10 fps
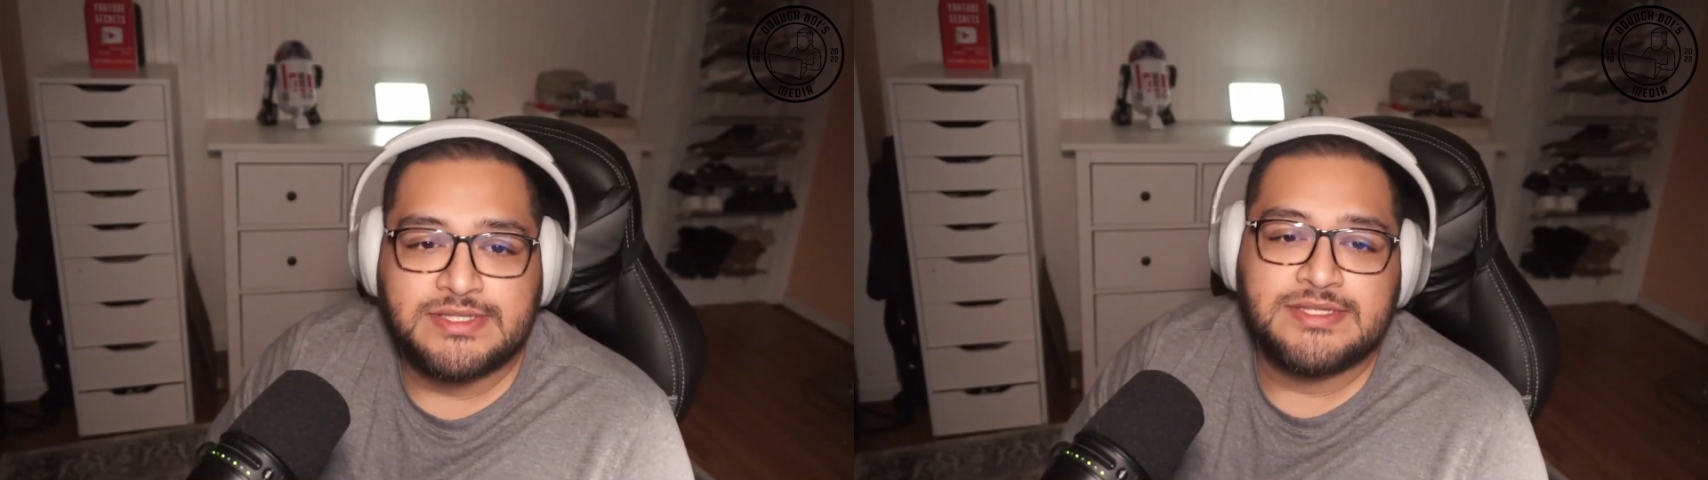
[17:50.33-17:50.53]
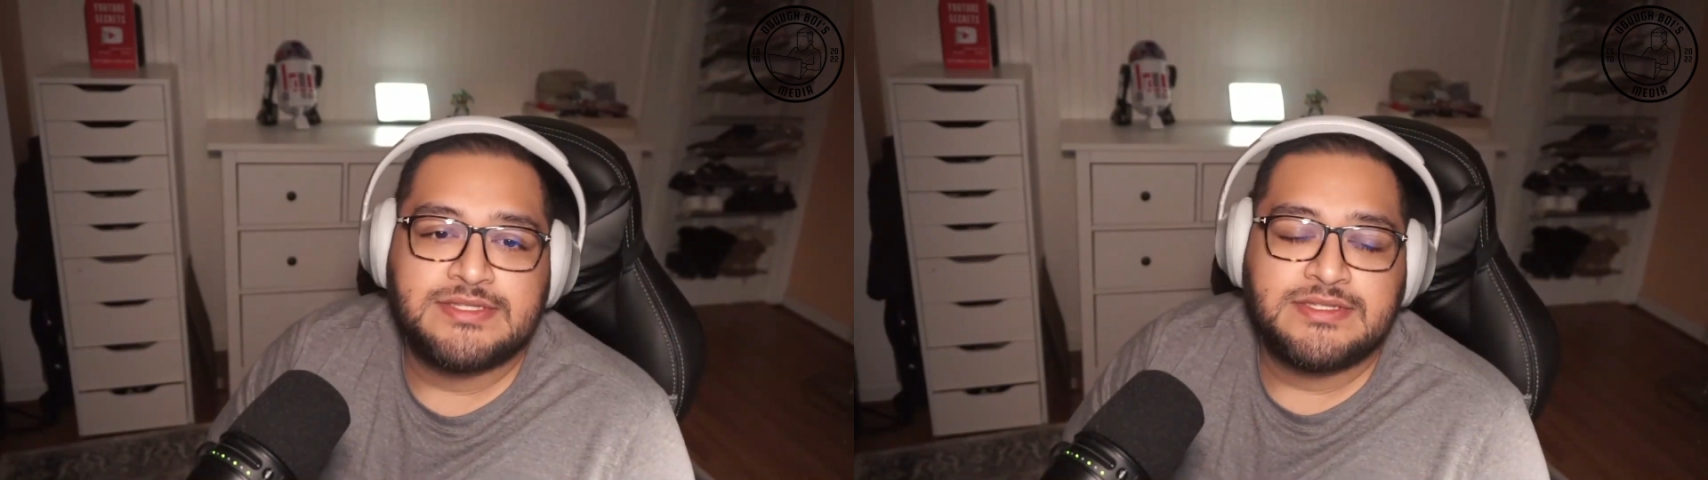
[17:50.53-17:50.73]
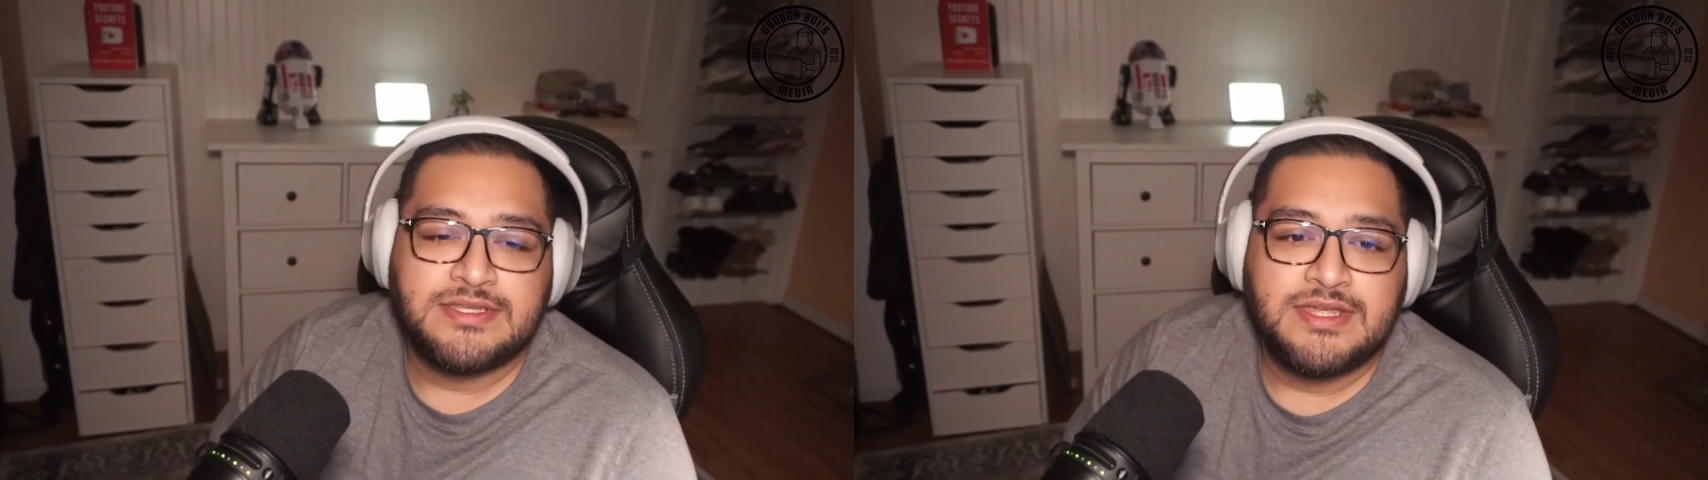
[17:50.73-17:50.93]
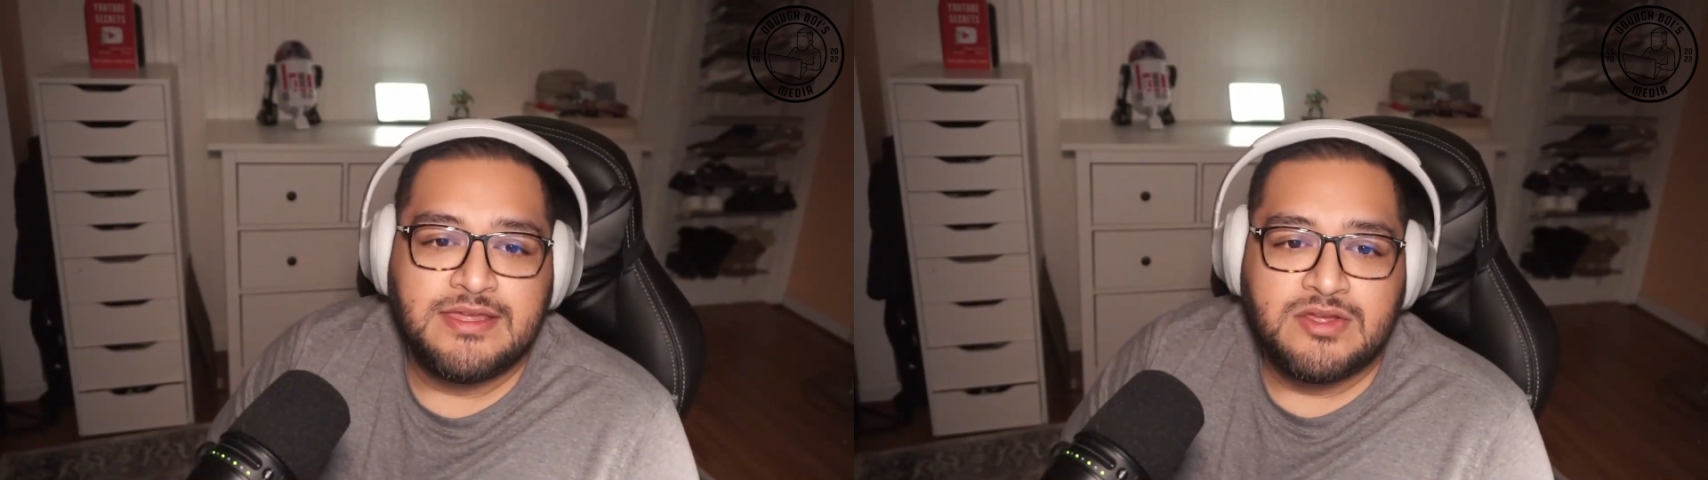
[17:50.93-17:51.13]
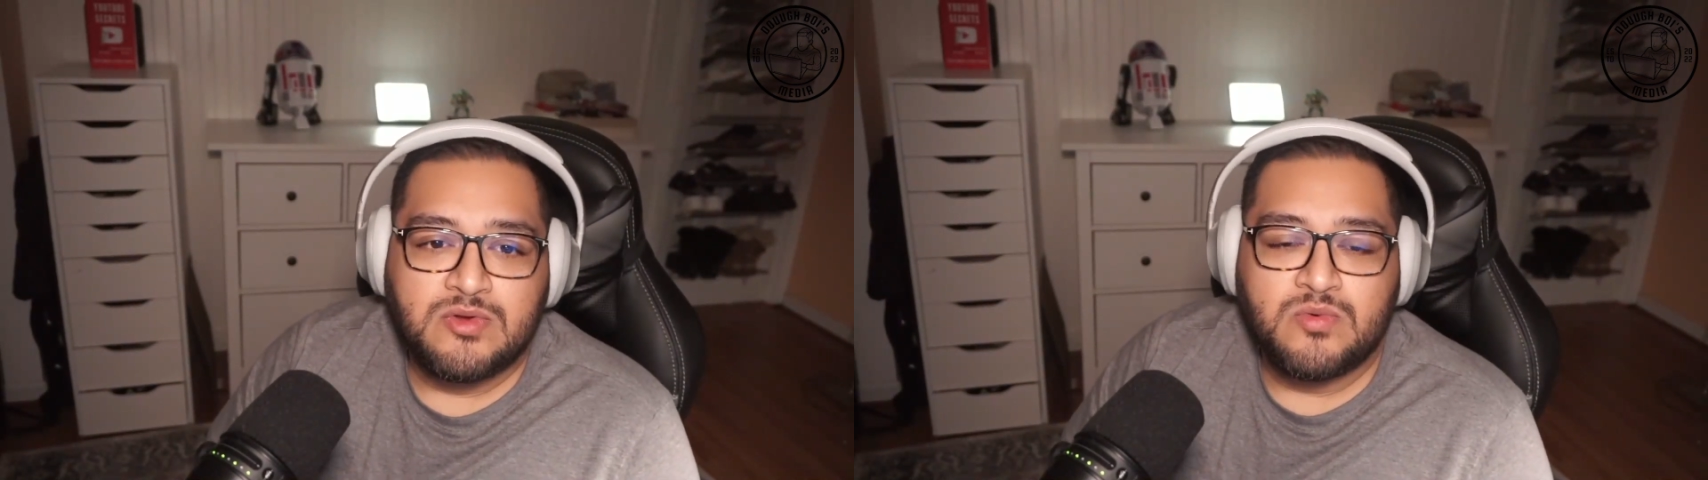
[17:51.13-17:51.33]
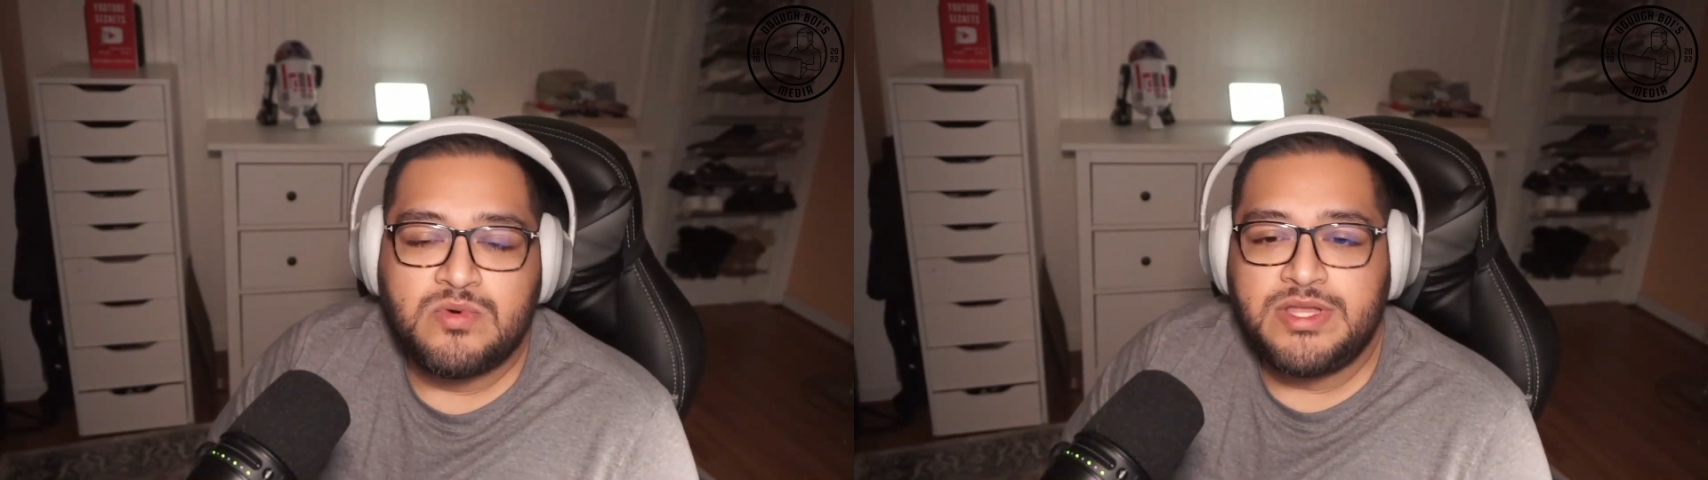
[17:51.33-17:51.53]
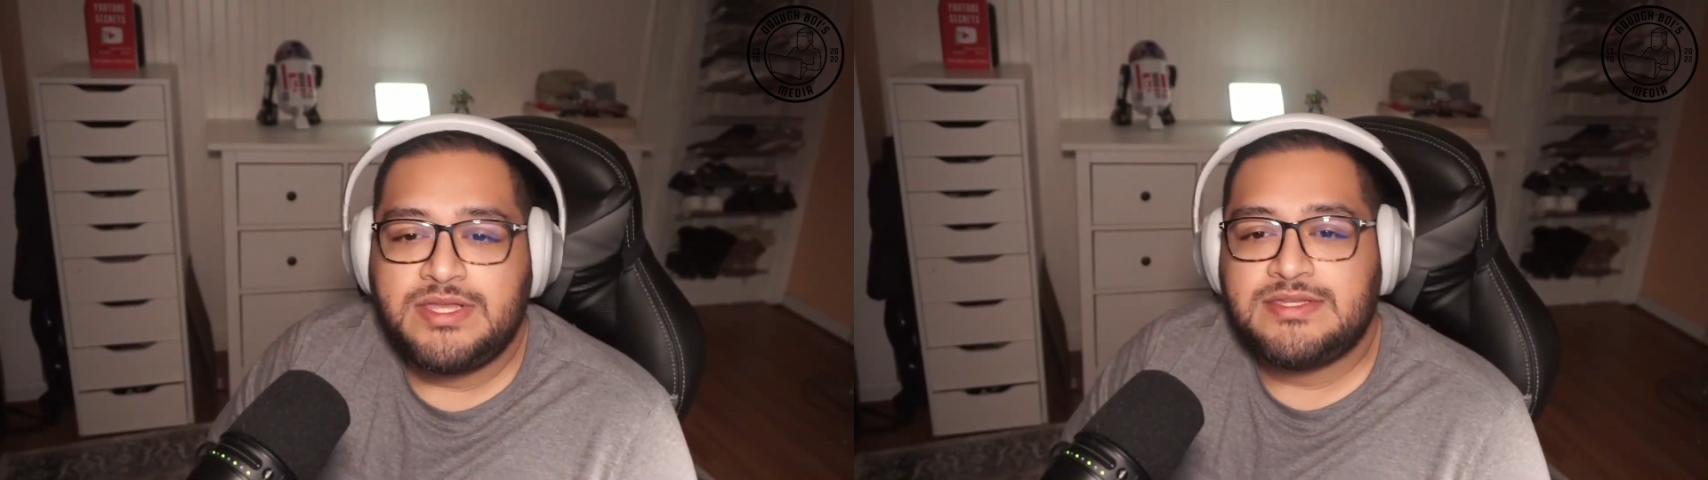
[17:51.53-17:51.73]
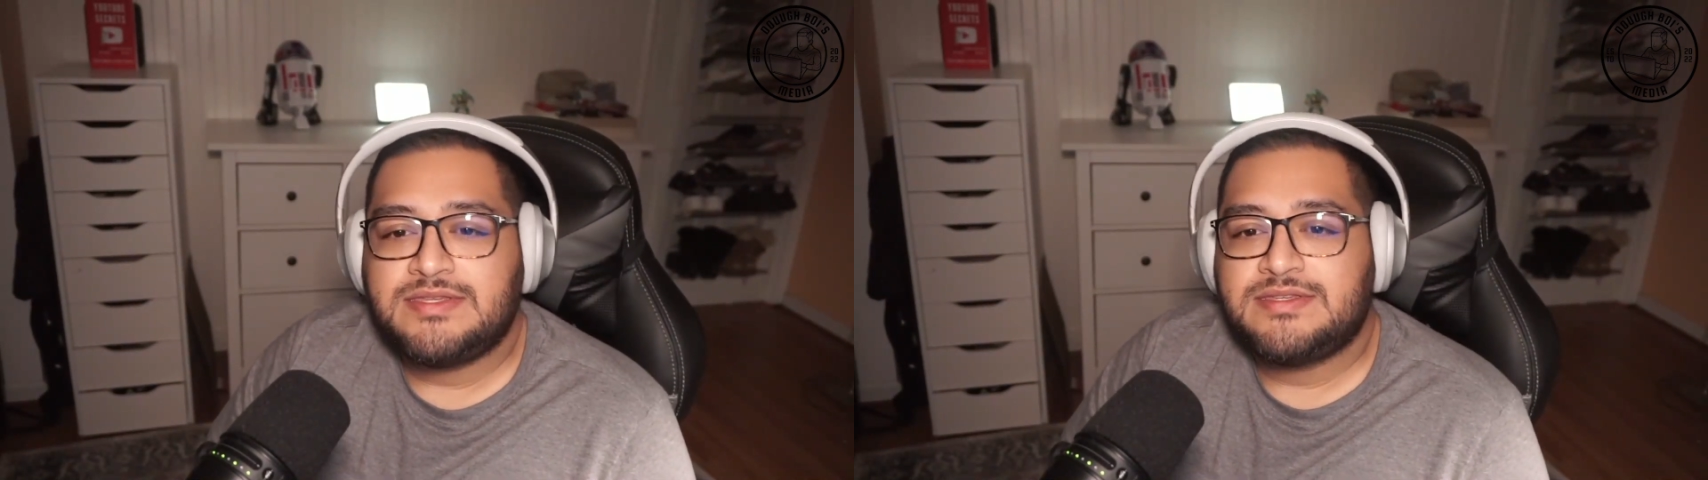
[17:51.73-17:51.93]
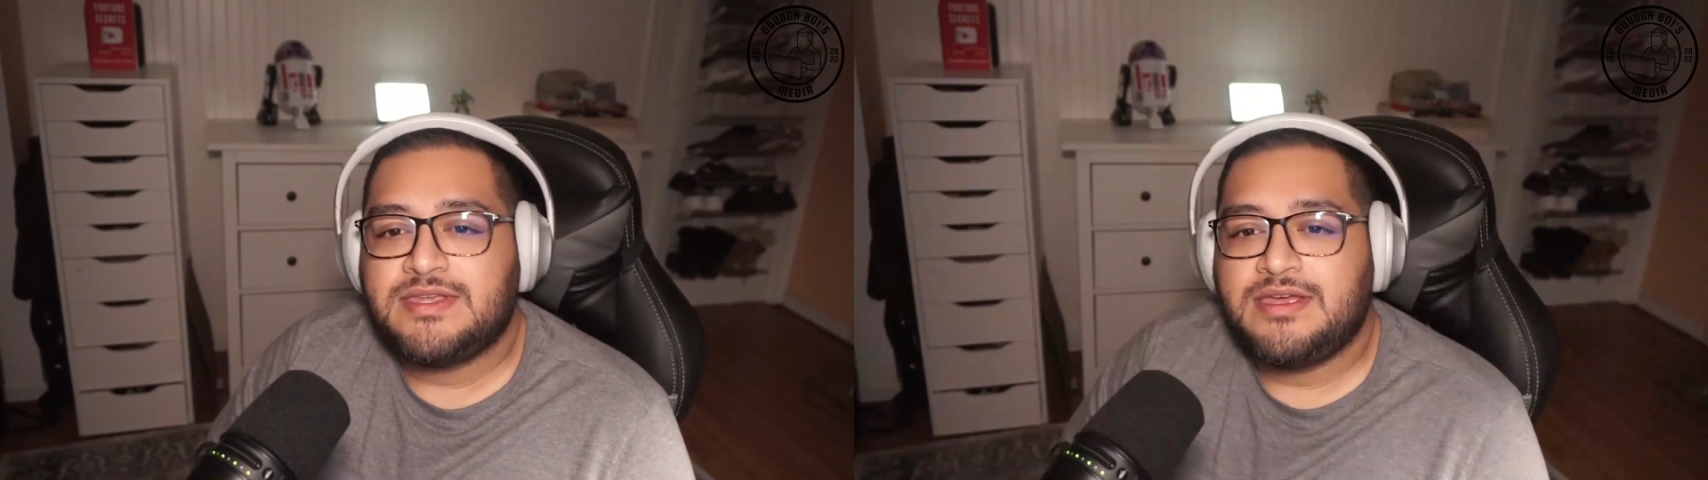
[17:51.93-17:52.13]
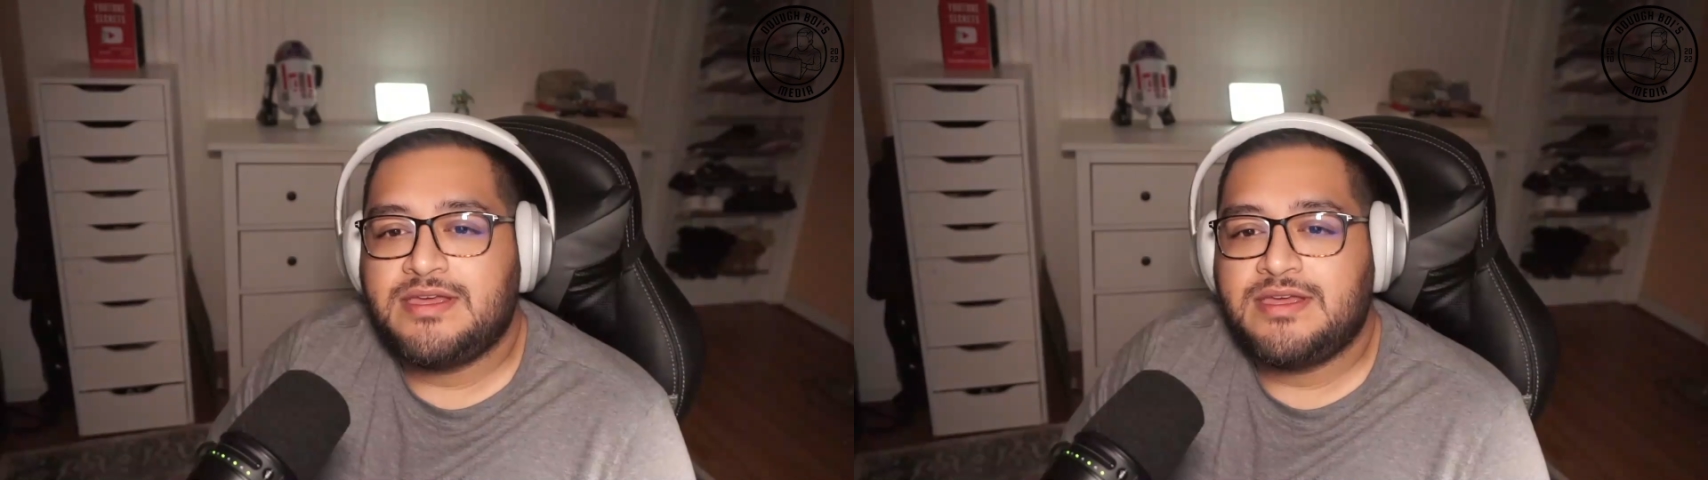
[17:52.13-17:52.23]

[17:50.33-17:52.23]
list, what is